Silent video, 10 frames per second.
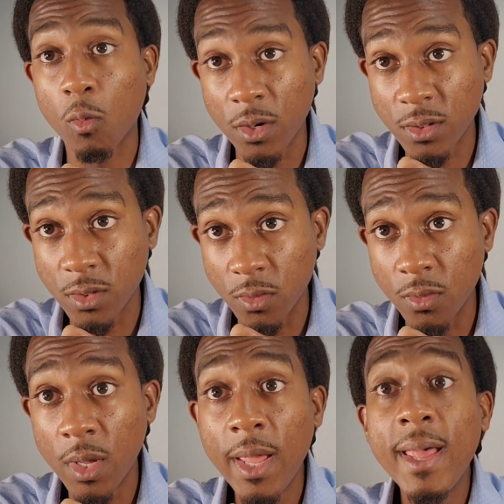of work to do.
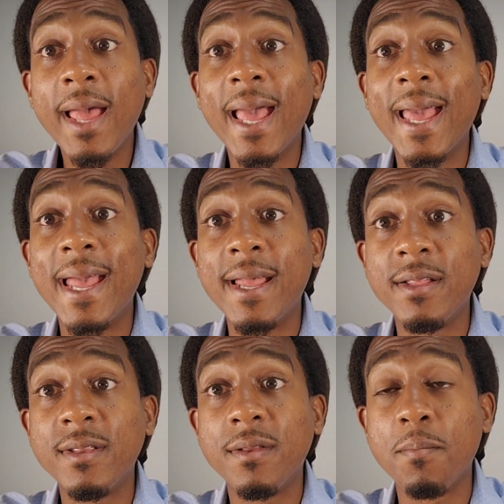
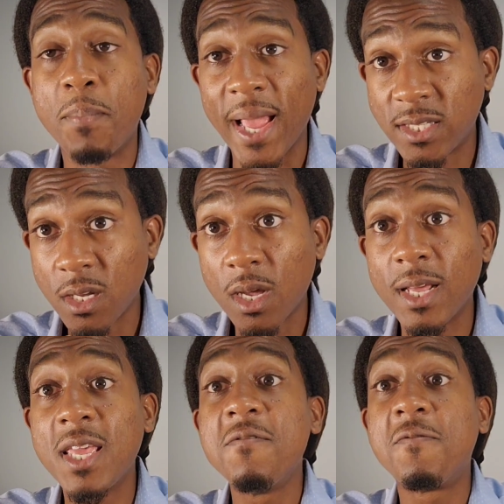And banks are going to
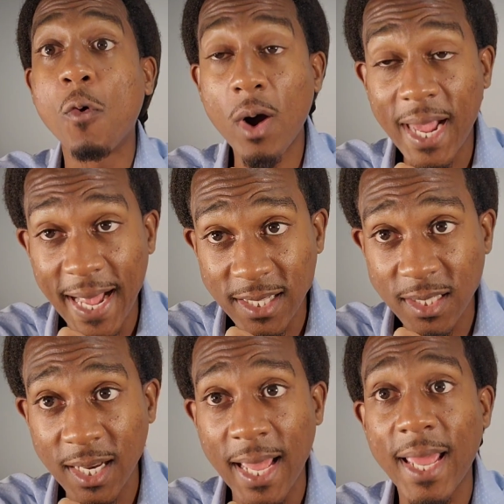keep
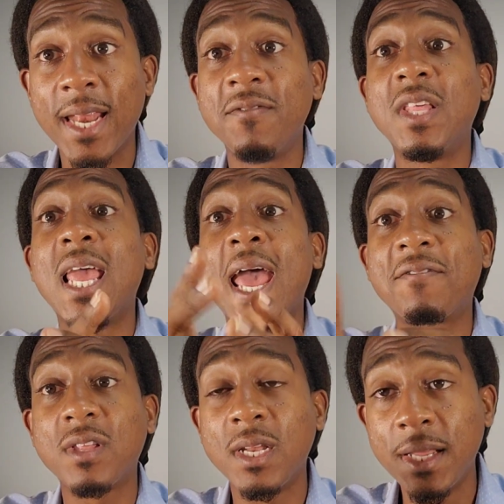forecasting that. And if they
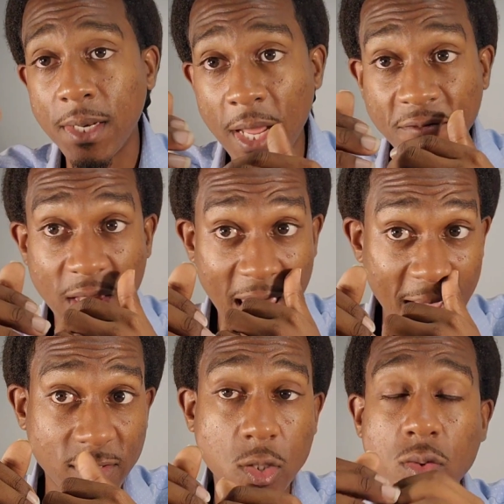have
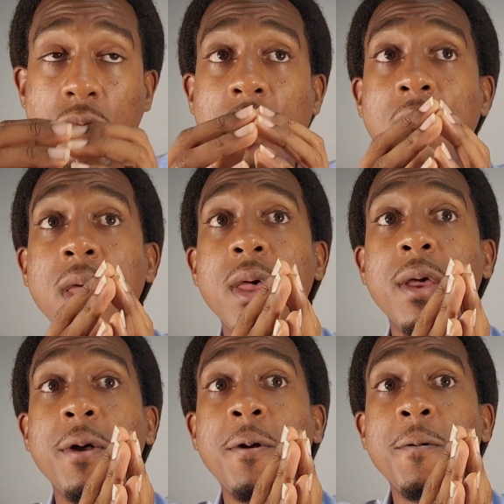to
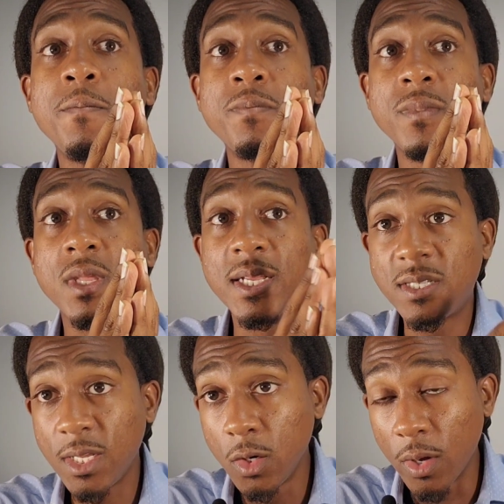
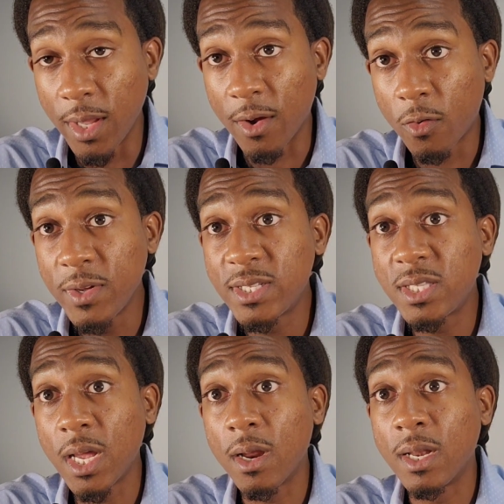continue to increase
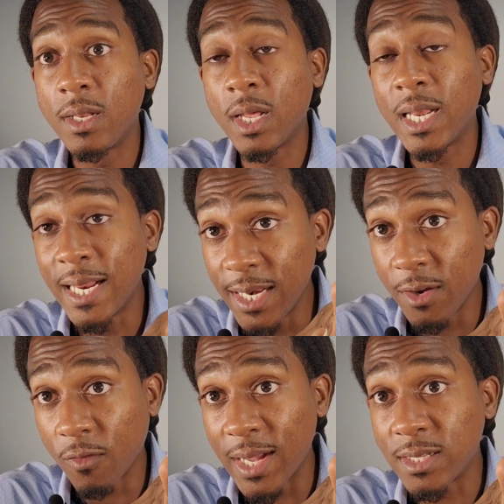their lending
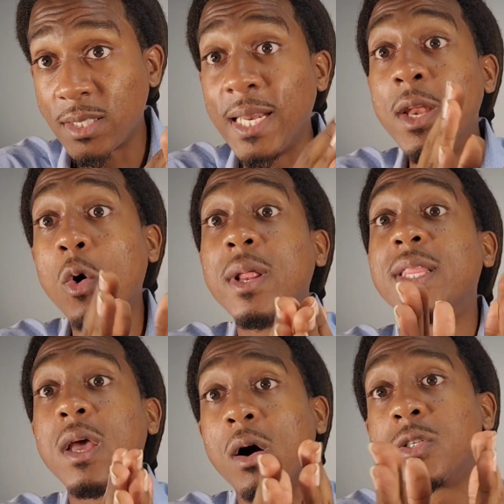rates, they know that
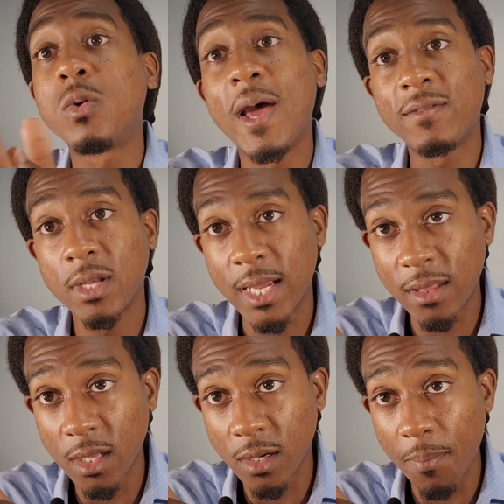they also have to get
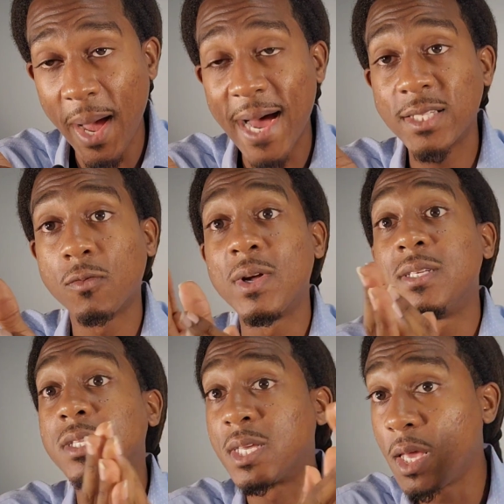their deposit
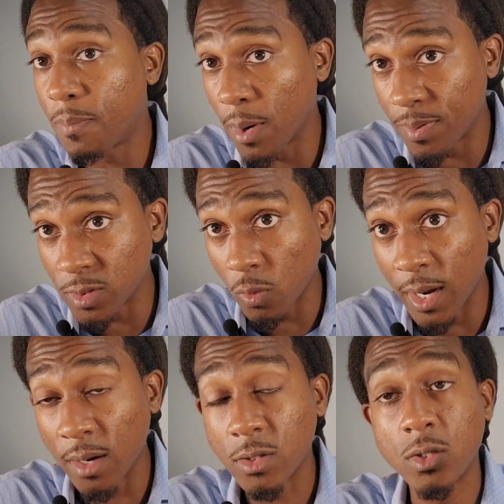rates to keep up as
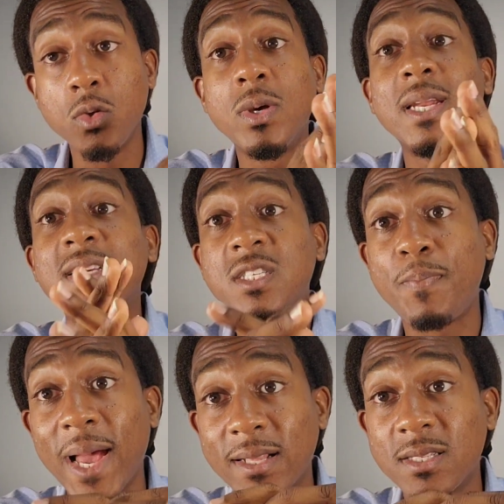well. So you can
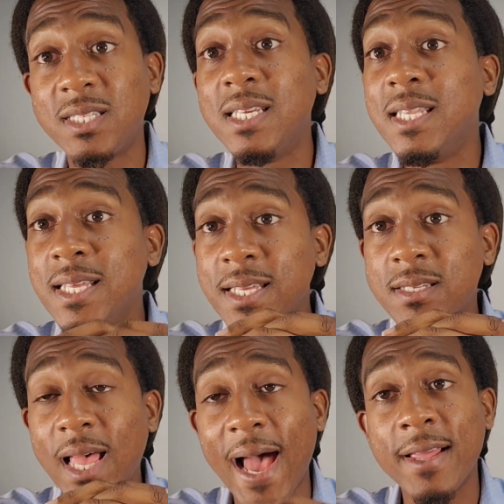expect
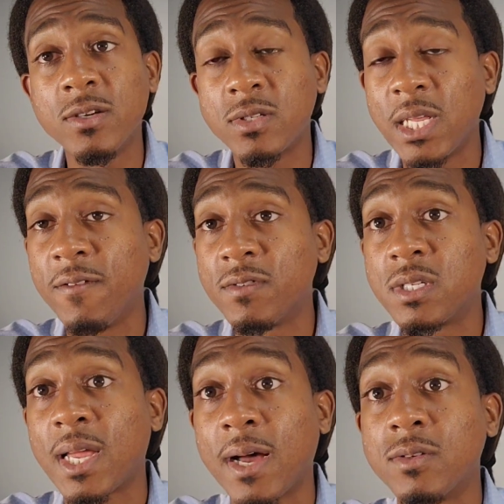CDs, high yield savings
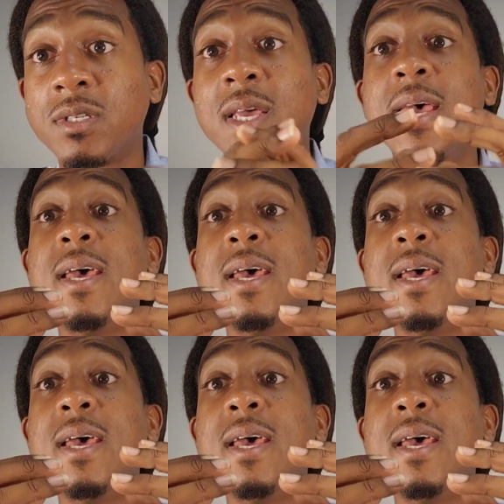accounts,